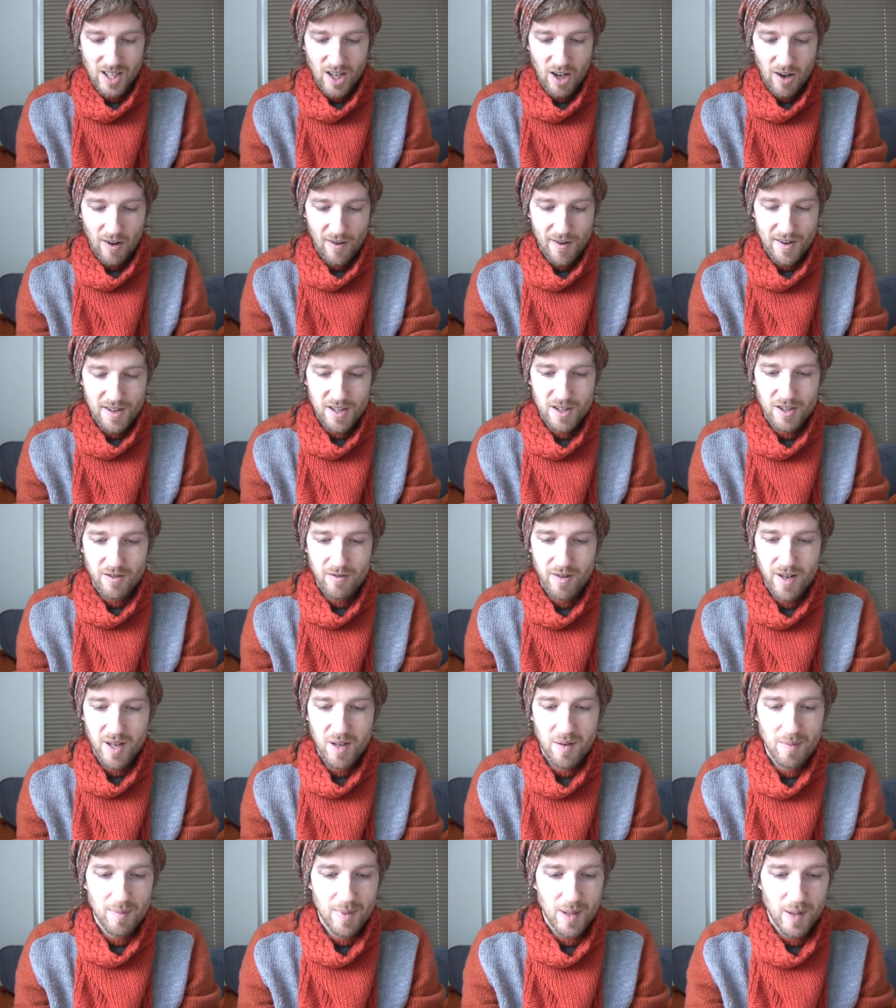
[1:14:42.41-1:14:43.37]
Orange,
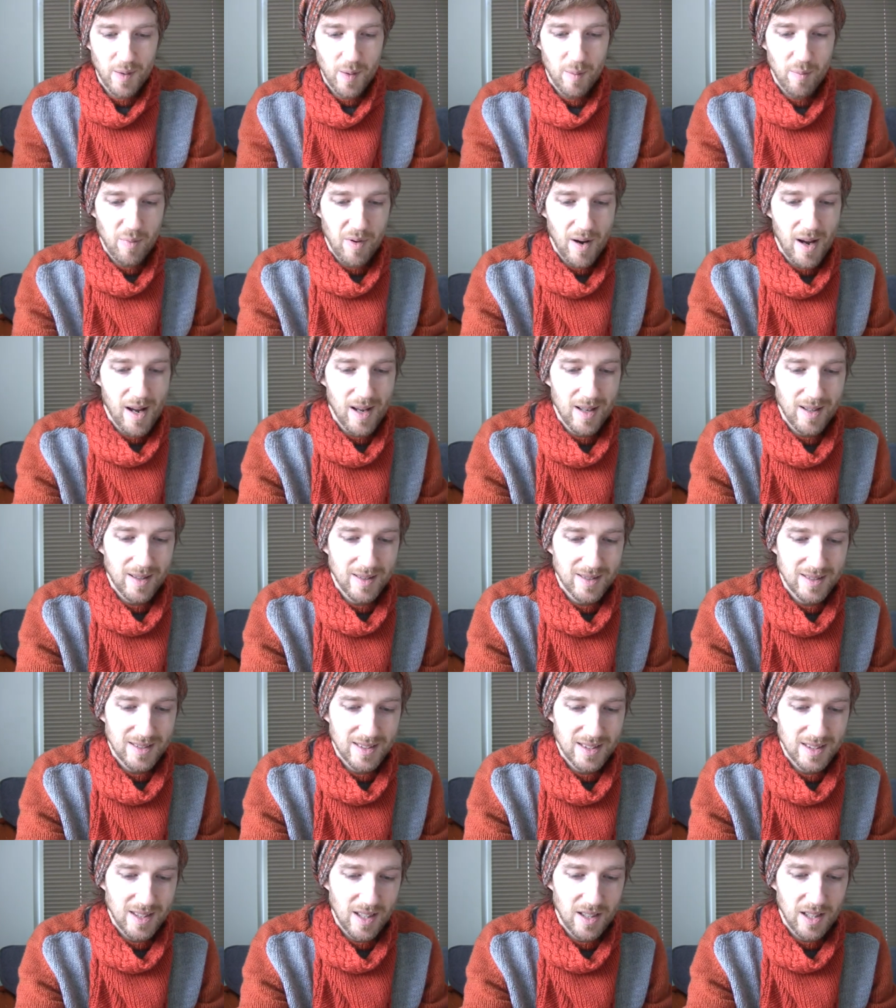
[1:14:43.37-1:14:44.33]
green, blue and brown.
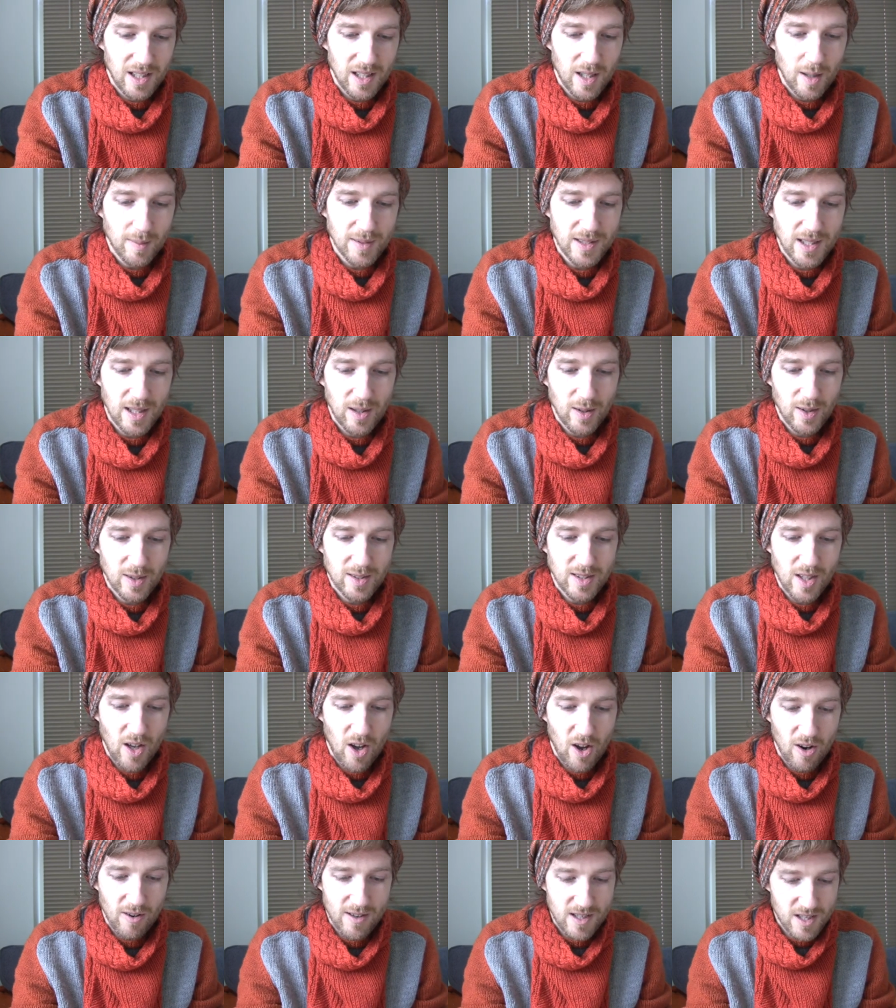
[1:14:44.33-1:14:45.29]
So the lobster claws
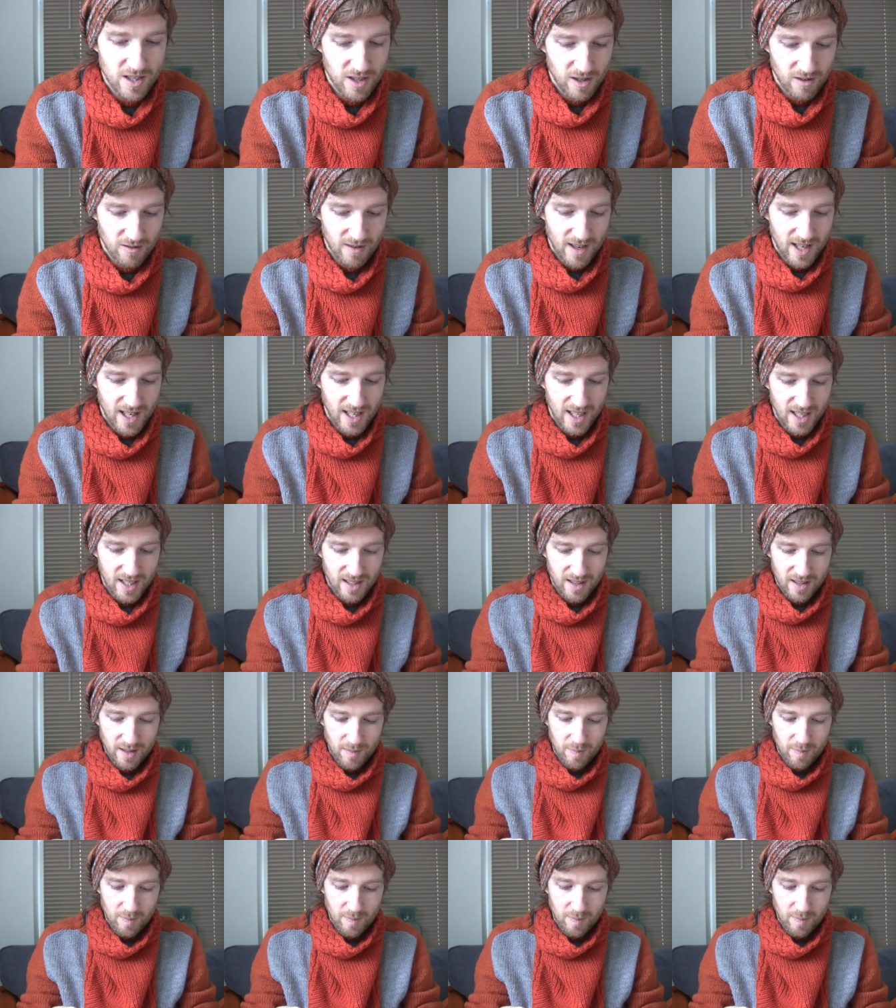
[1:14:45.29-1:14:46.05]
are orange and green,